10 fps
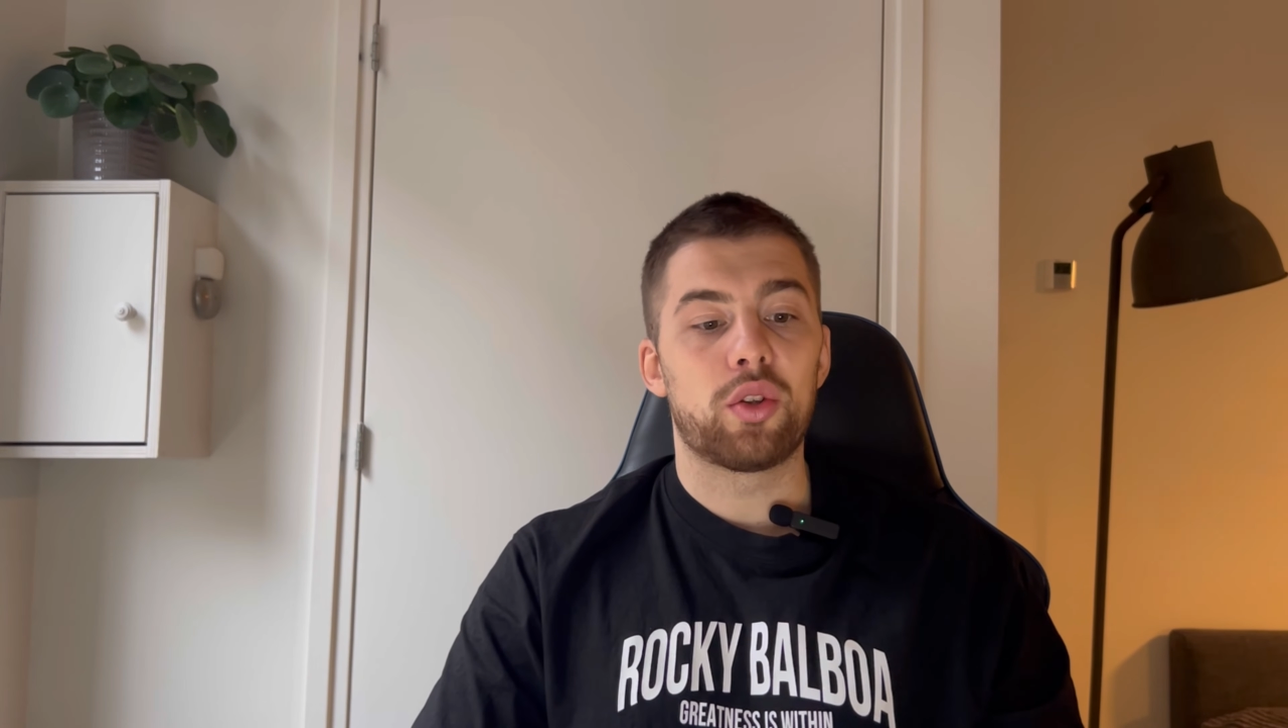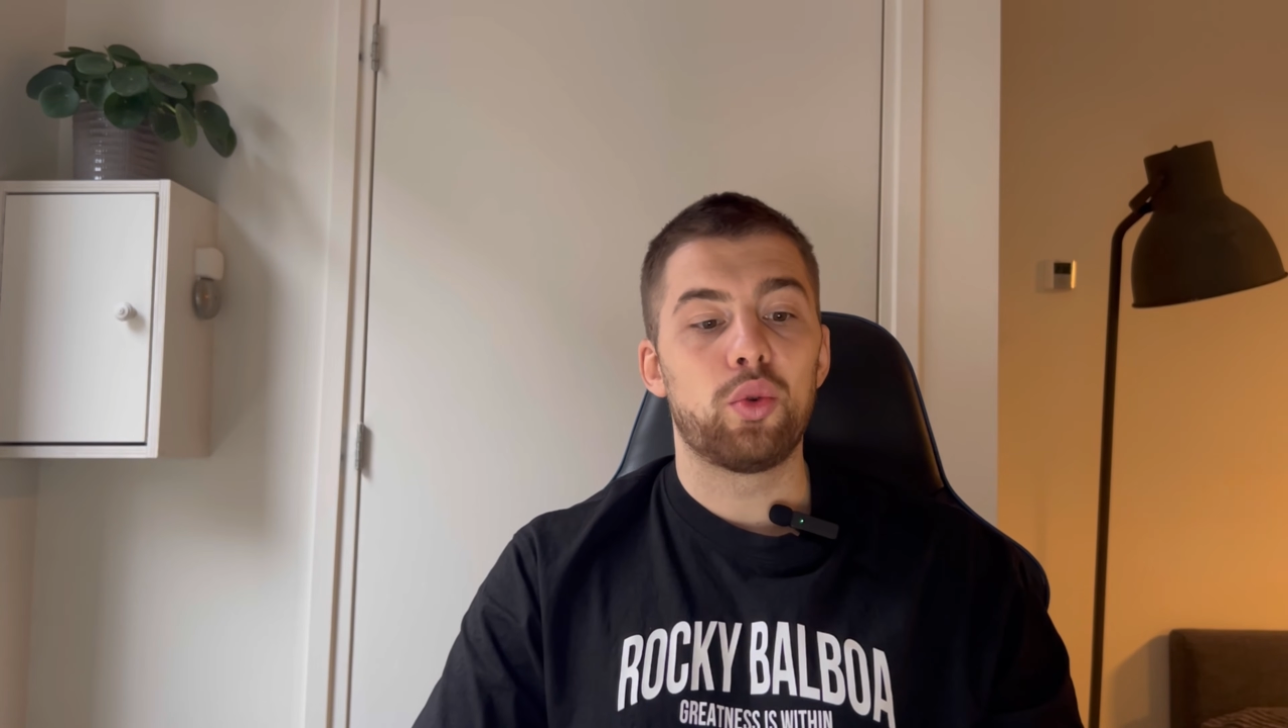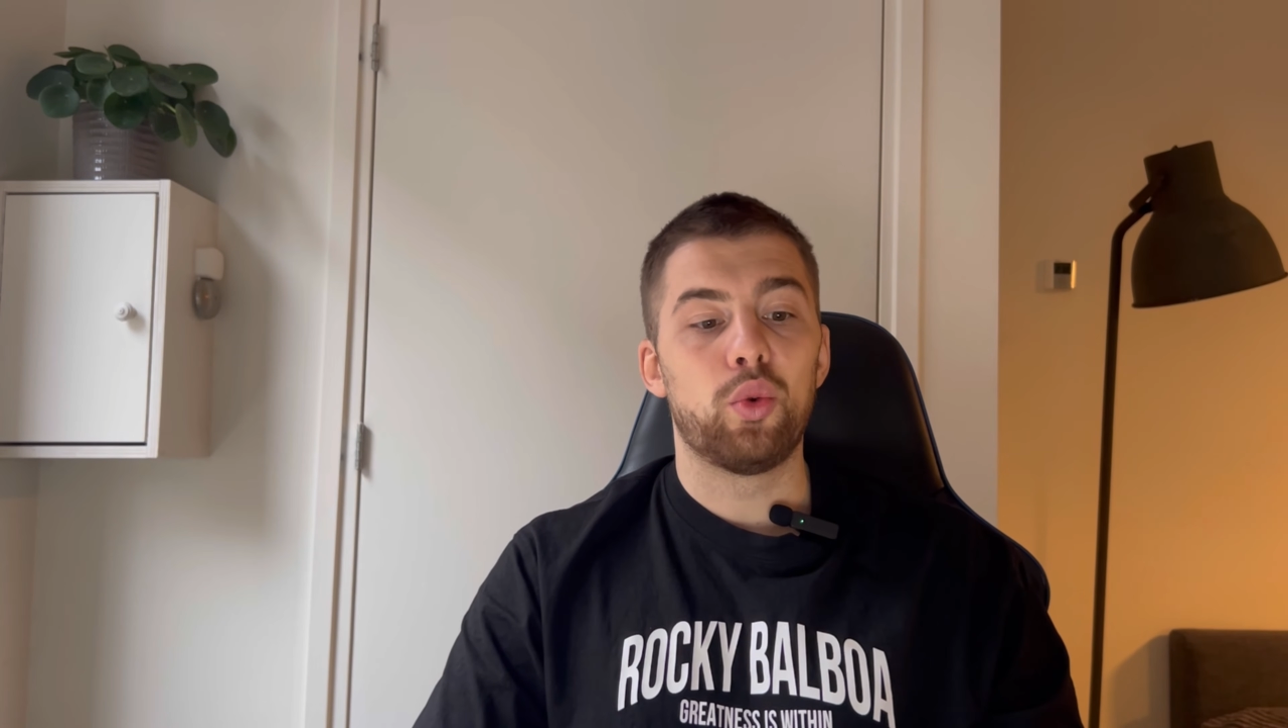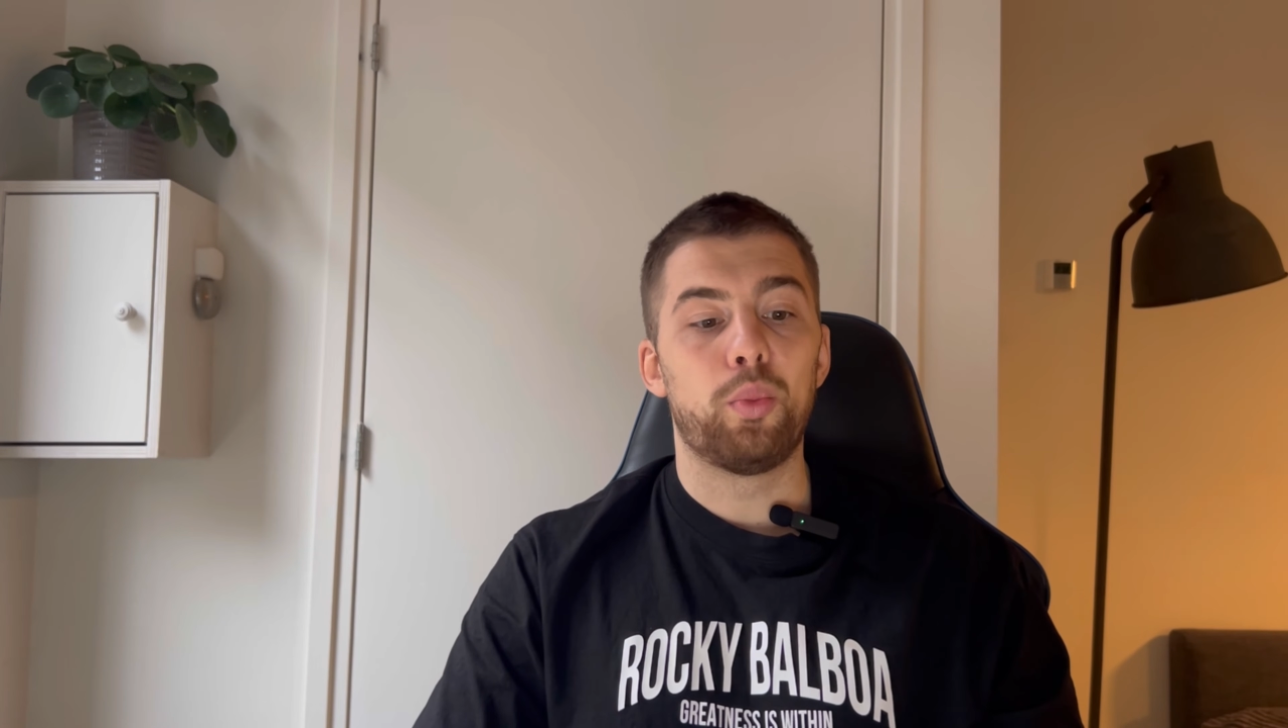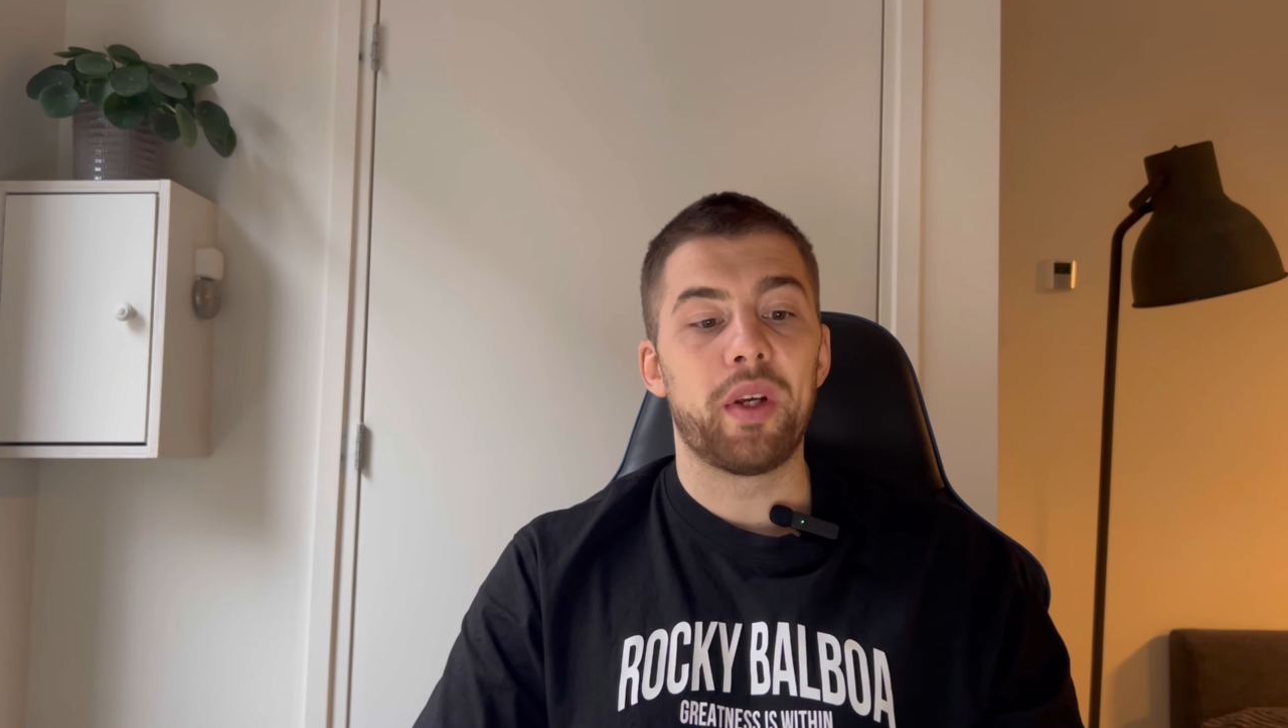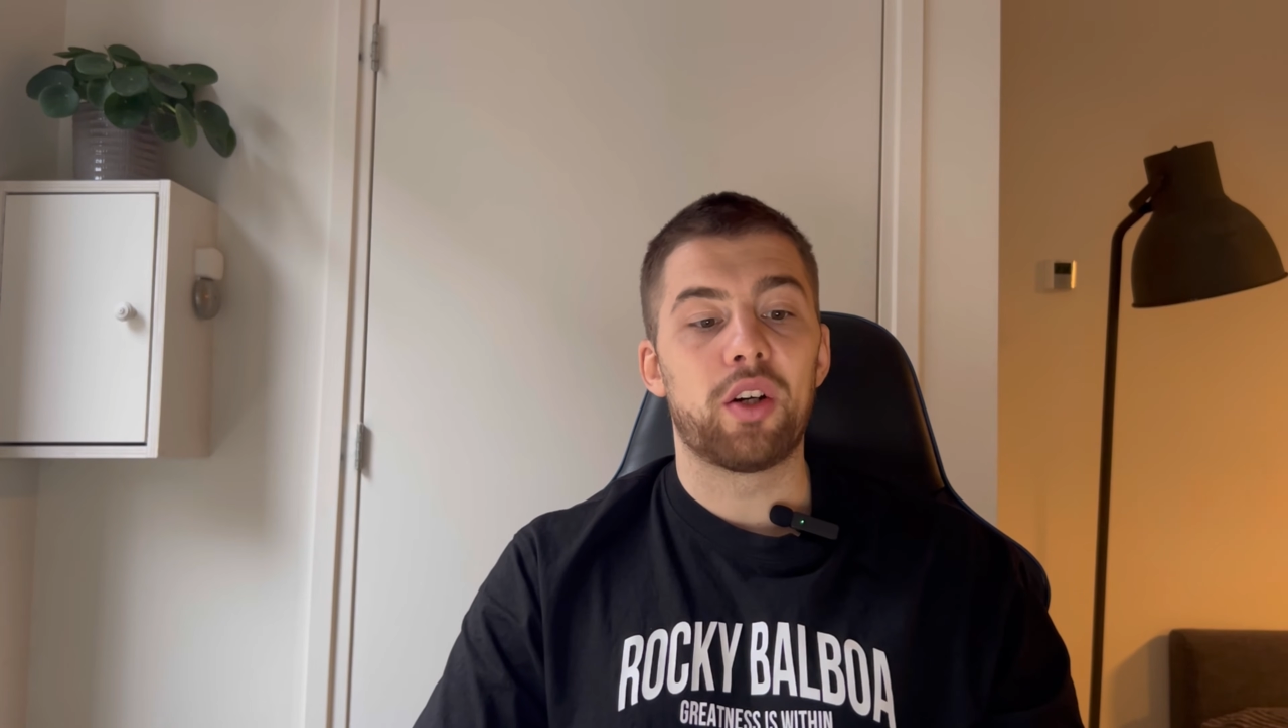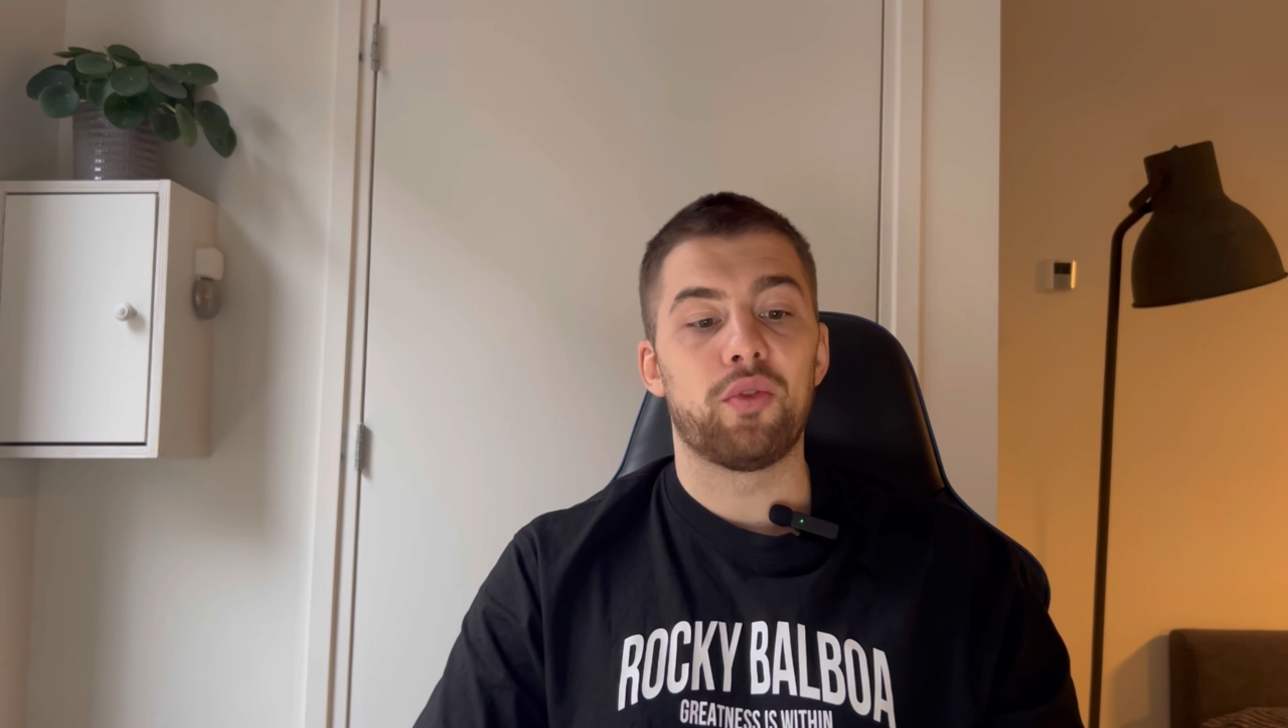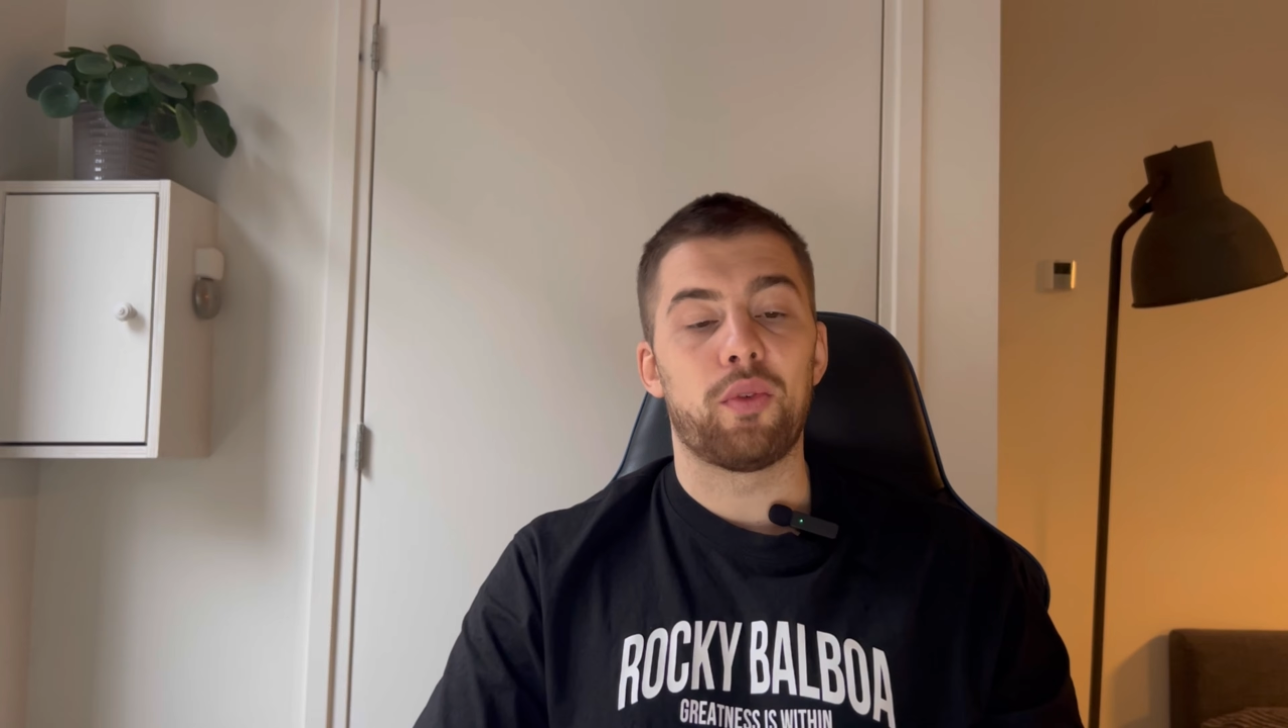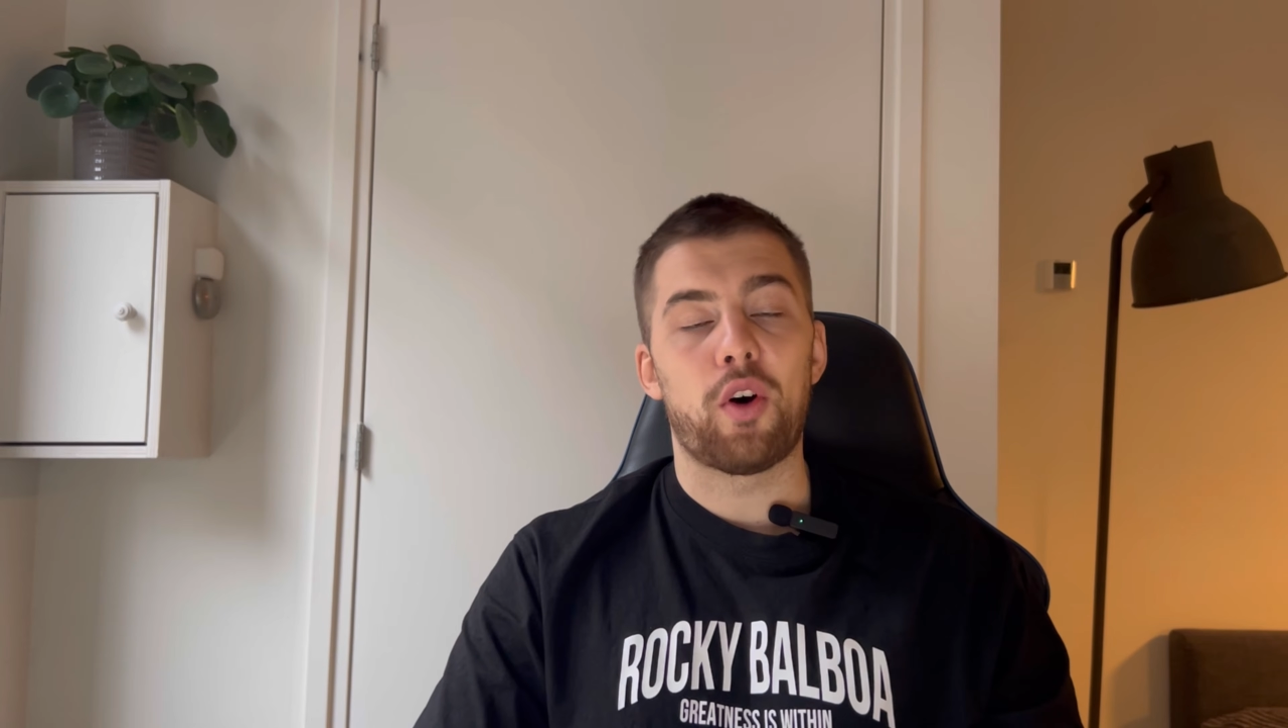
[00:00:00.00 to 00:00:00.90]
too big of a